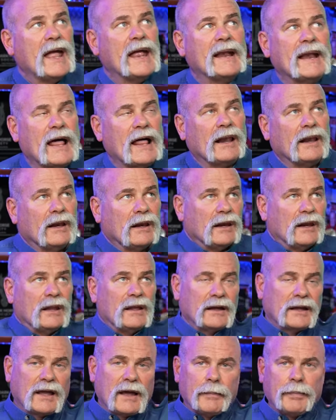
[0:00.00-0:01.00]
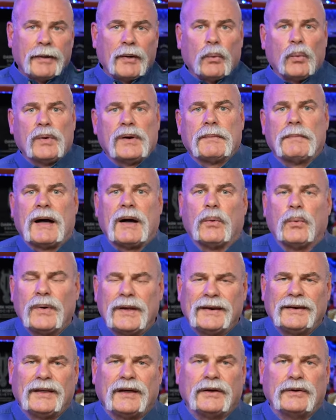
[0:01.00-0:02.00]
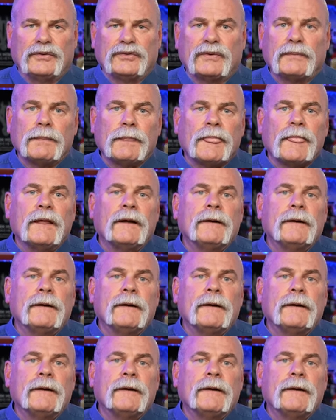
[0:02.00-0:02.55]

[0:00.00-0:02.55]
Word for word: and I look up at one of my windows,